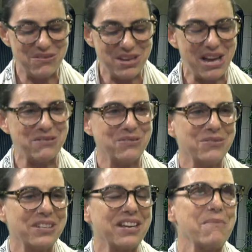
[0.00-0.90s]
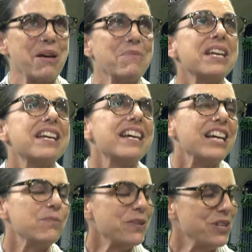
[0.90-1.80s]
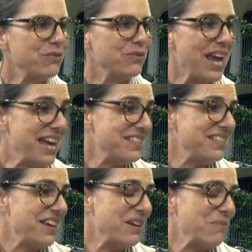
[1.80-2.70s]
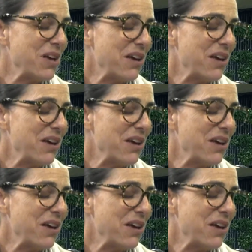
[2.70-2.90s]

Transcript: have come up, especially as the